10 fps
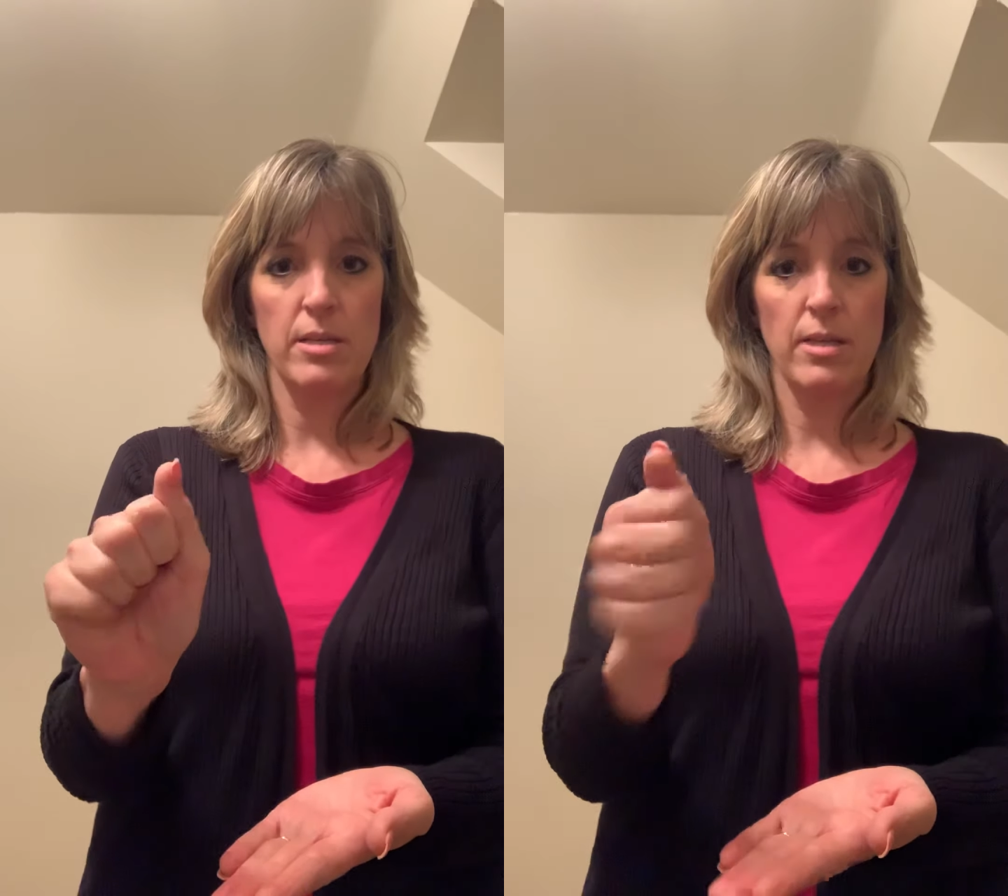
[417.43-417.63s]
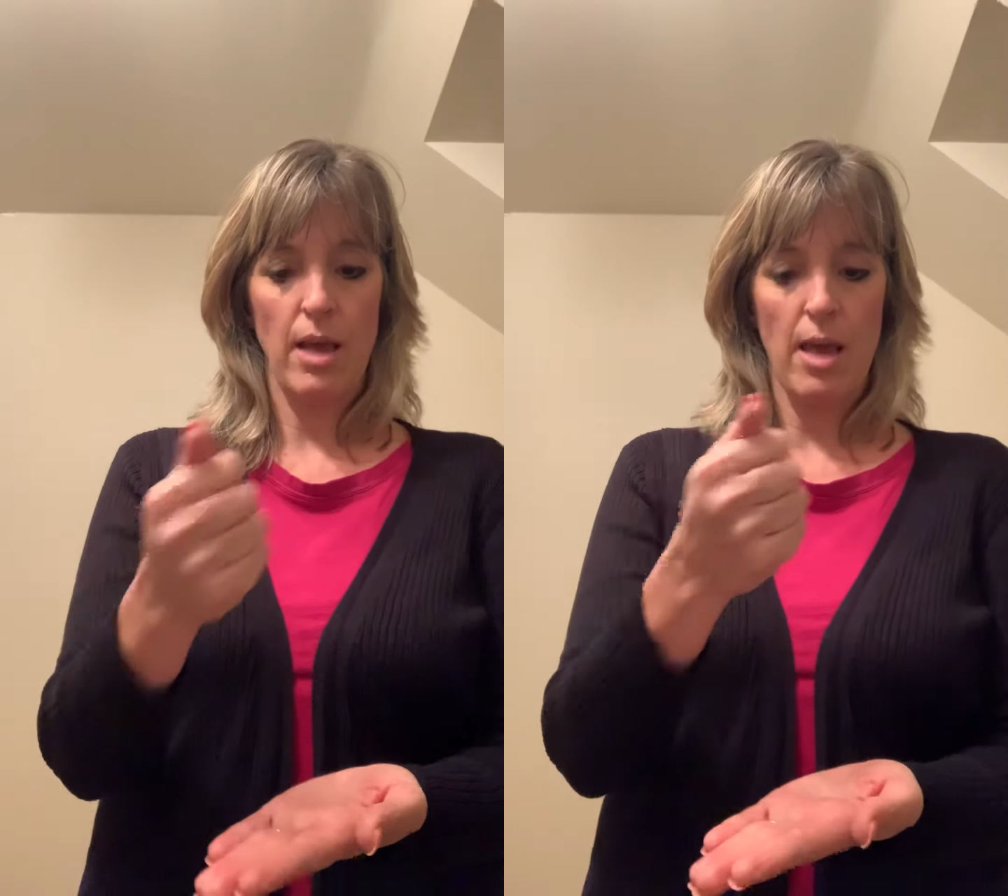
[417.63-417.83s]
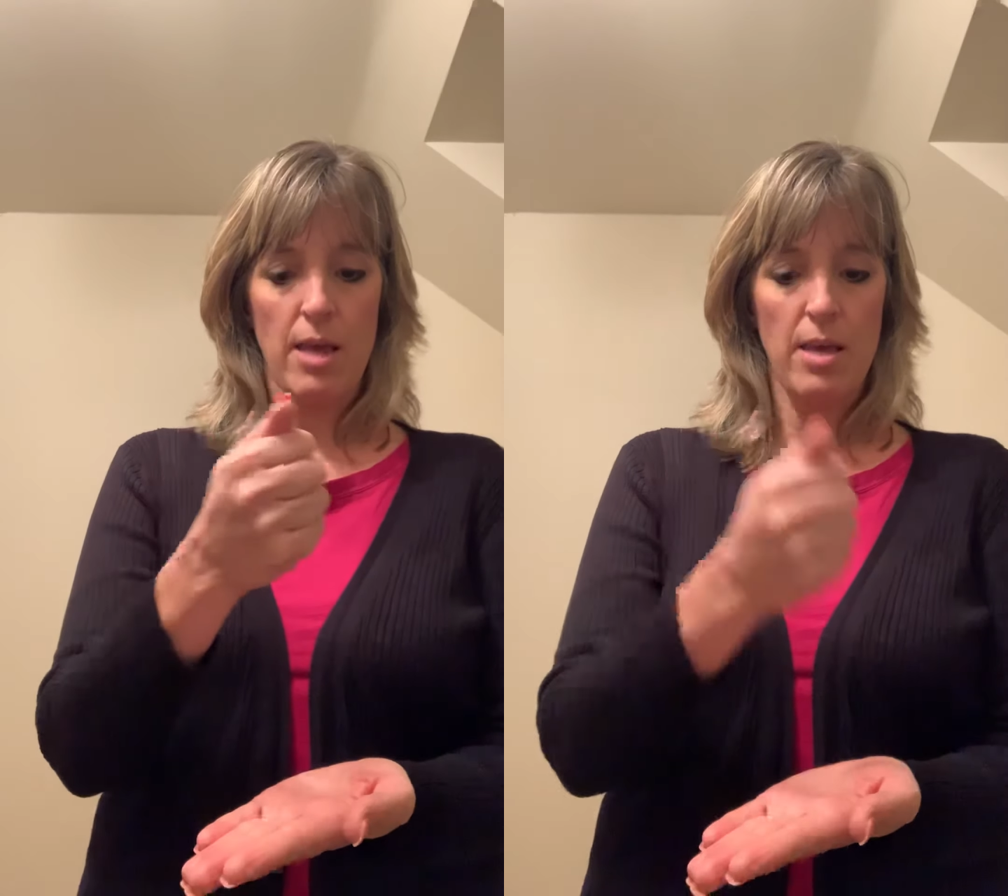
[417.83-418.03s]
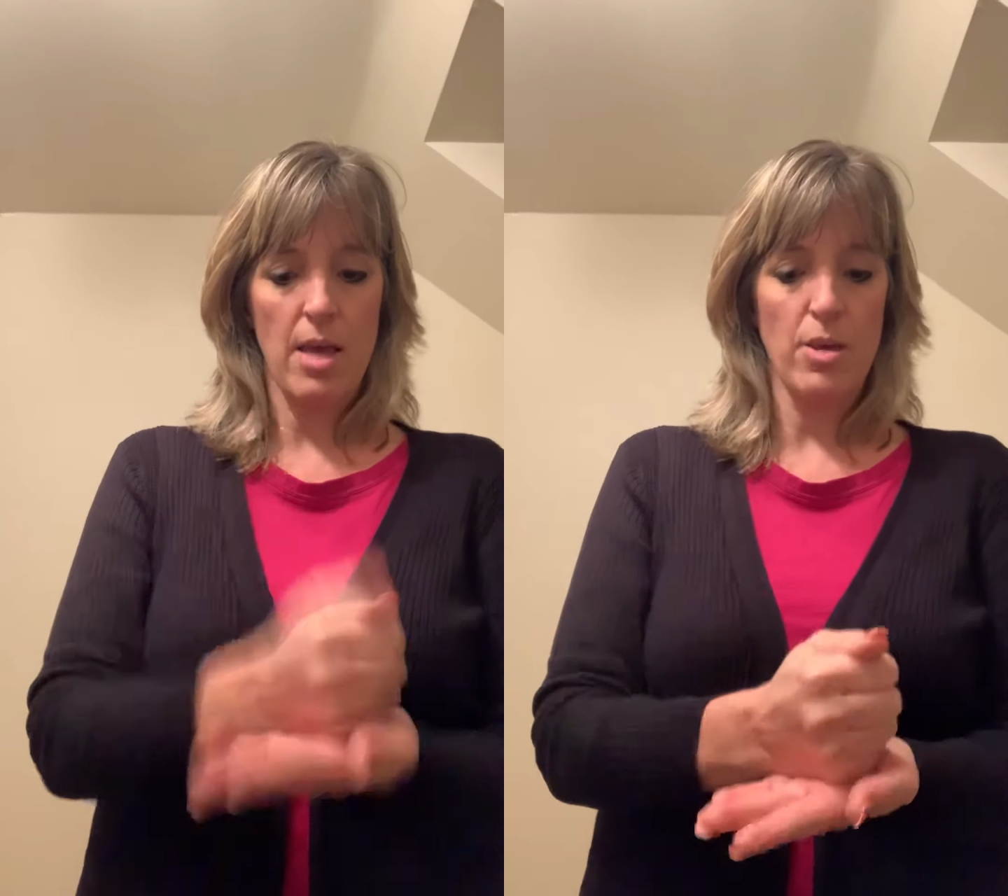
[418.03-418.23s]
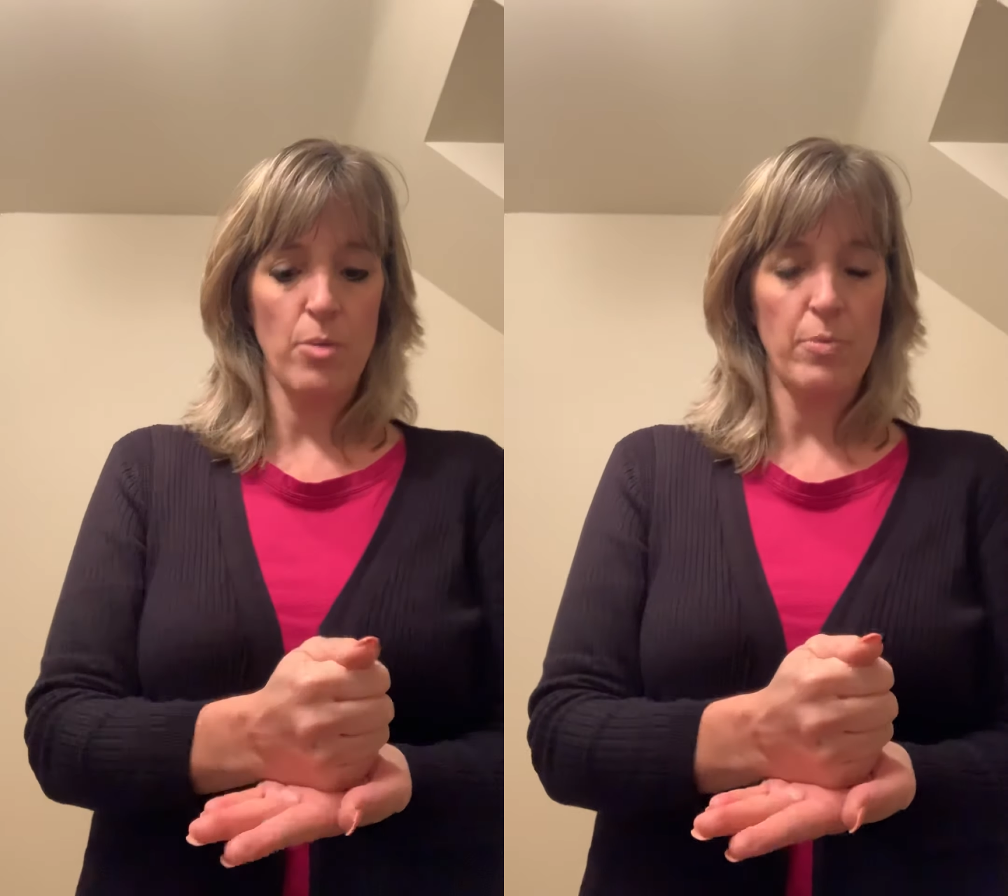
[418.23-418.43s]
okay,
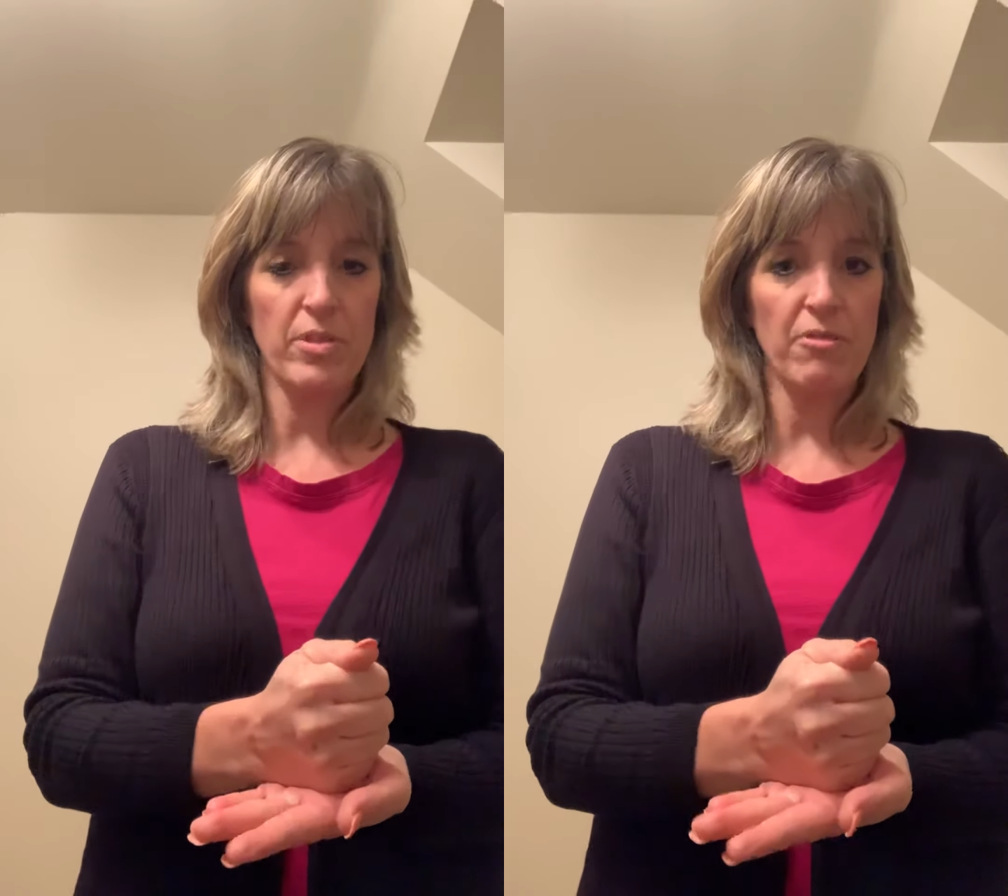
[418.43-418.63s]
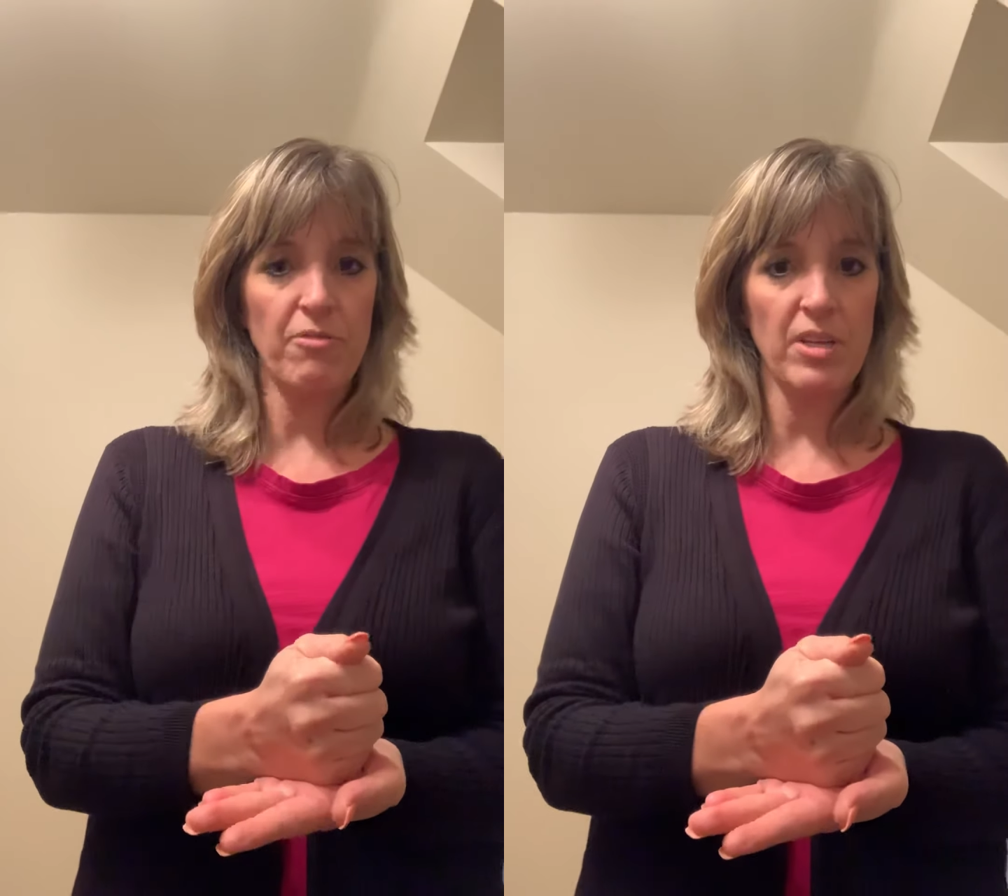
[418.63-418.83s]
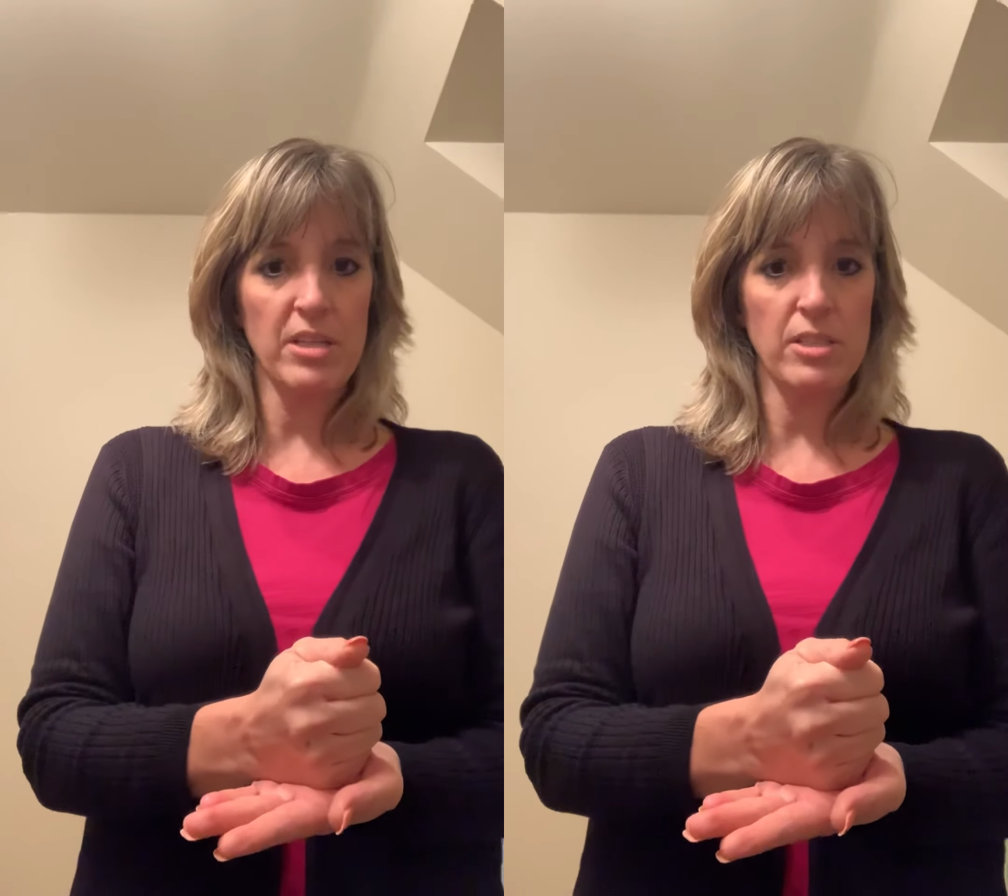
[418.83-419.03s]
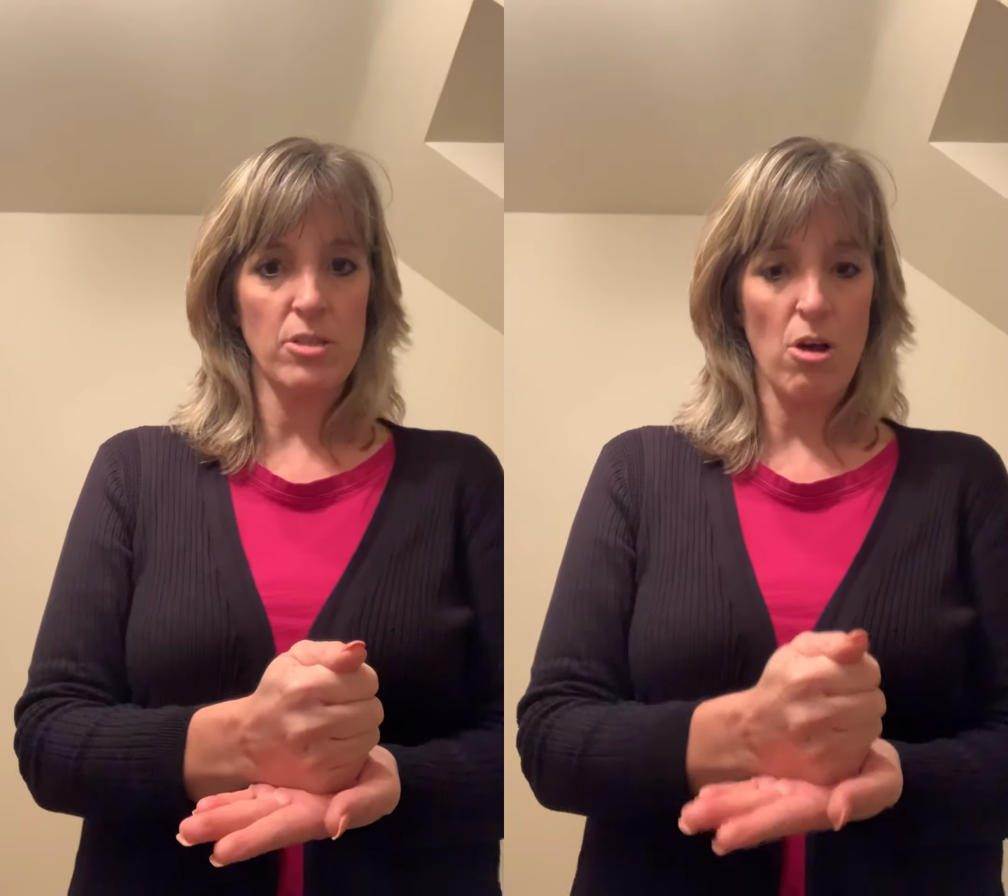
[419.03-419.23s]
and you put the fist